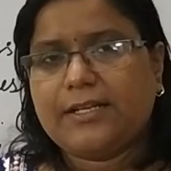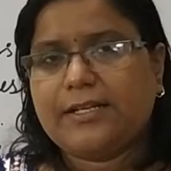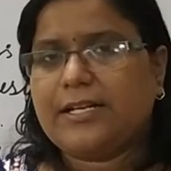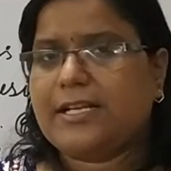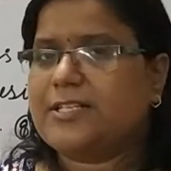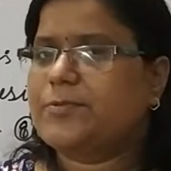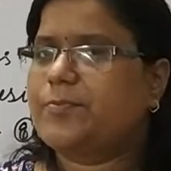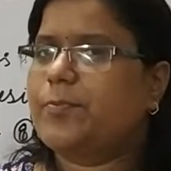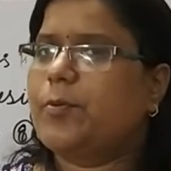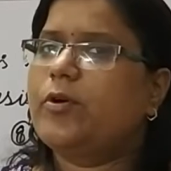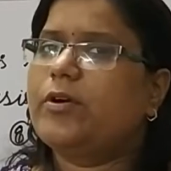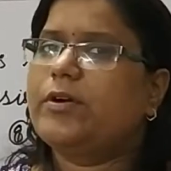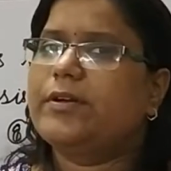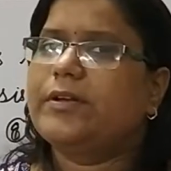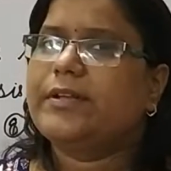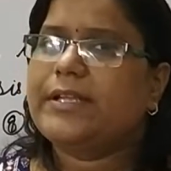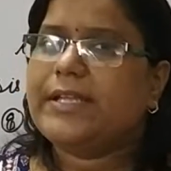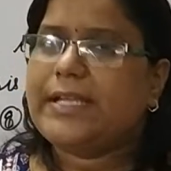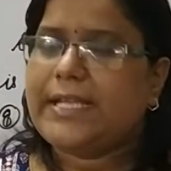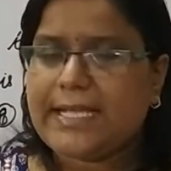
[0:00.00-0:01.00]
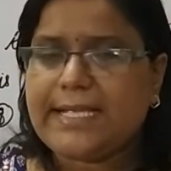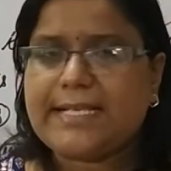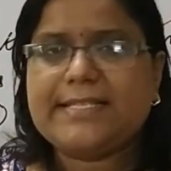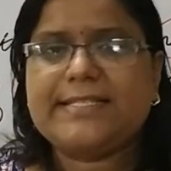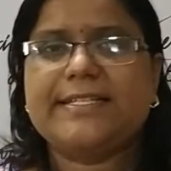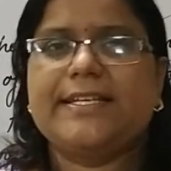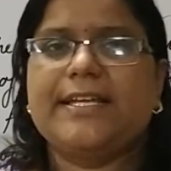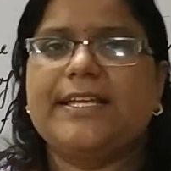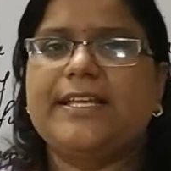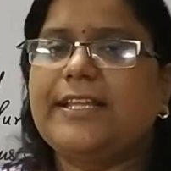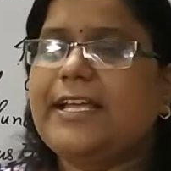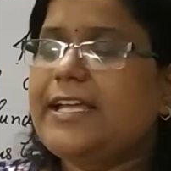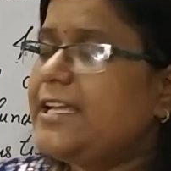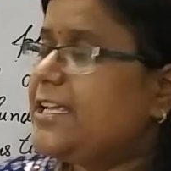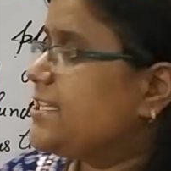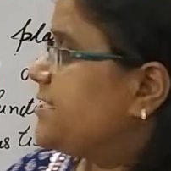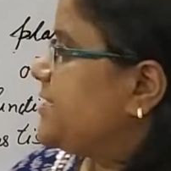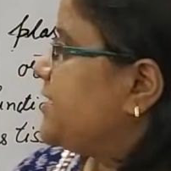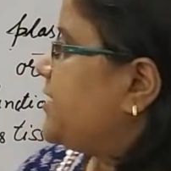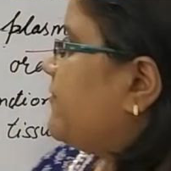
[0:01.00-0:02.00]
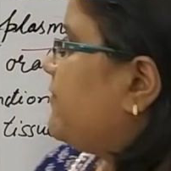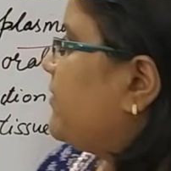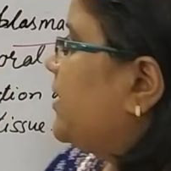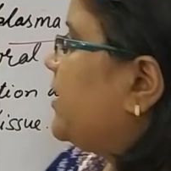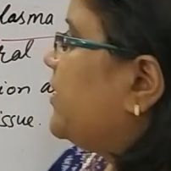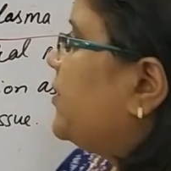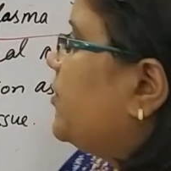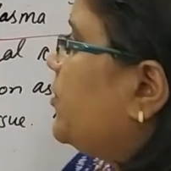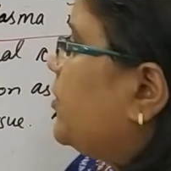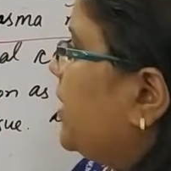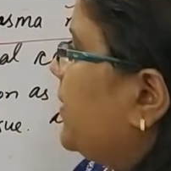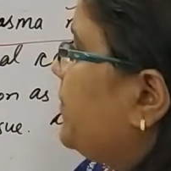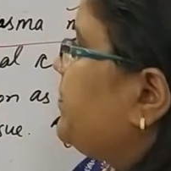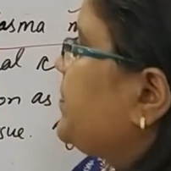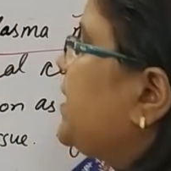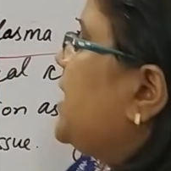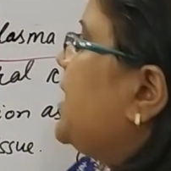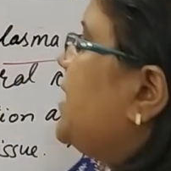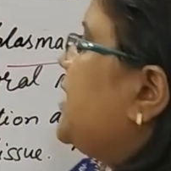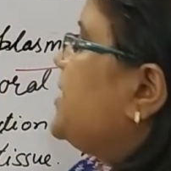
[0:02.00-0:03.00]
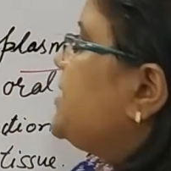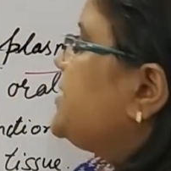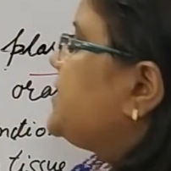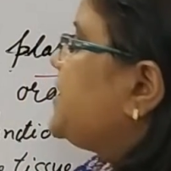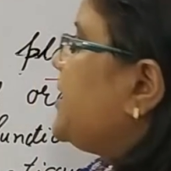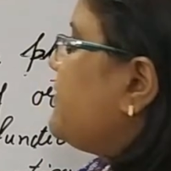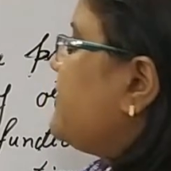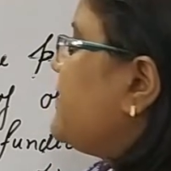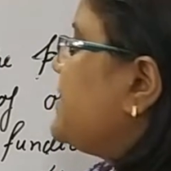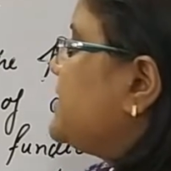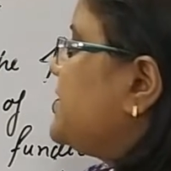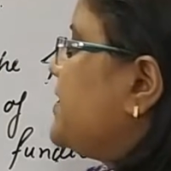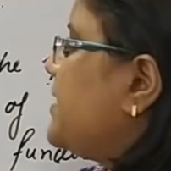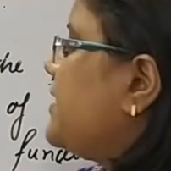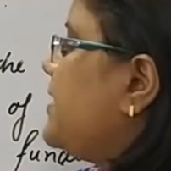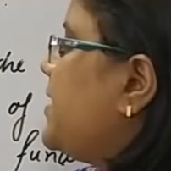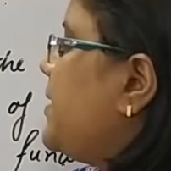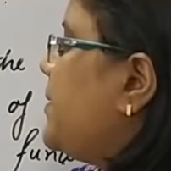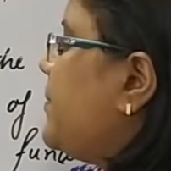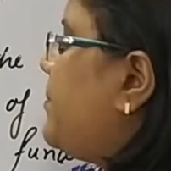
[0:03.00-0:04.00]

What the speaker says: transport easy in the easier way. Okay, it serves as the